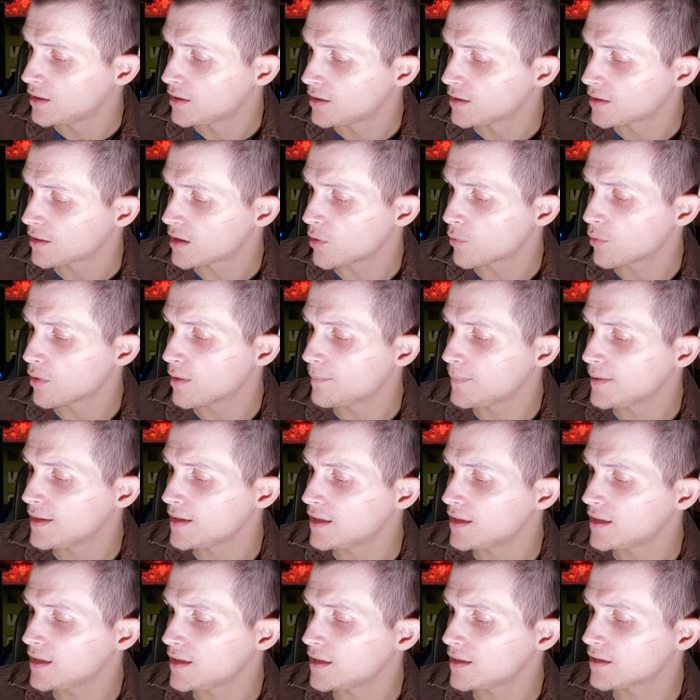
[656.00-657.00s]
there would
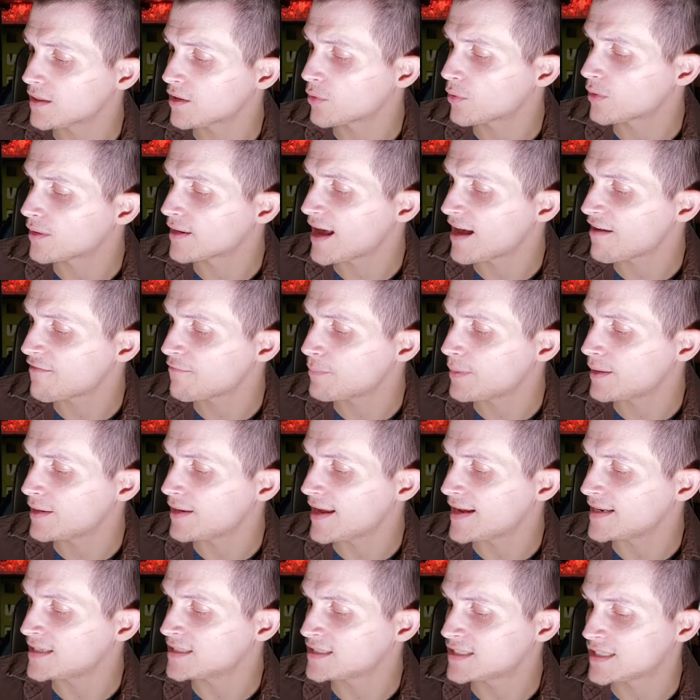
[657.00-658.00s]
have been
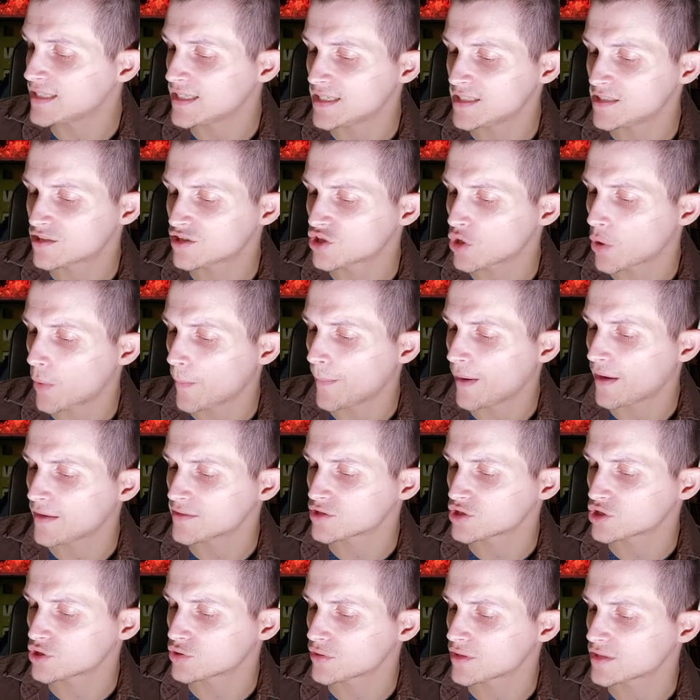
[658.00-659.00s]
a deed so
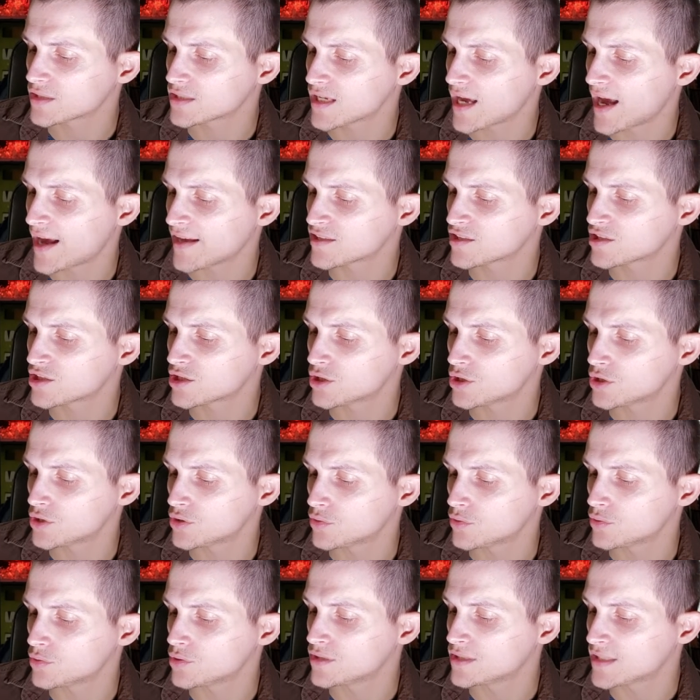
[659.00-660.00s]
monstrous as
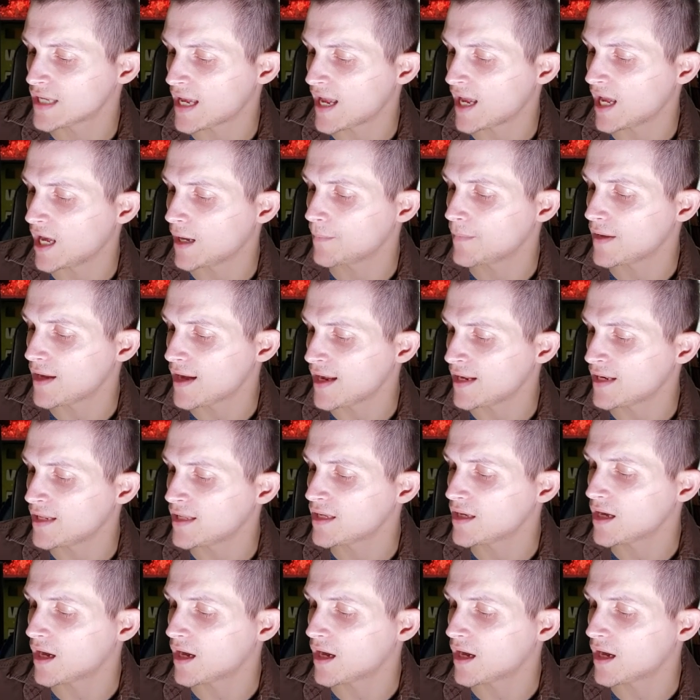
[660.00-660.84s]
to damn any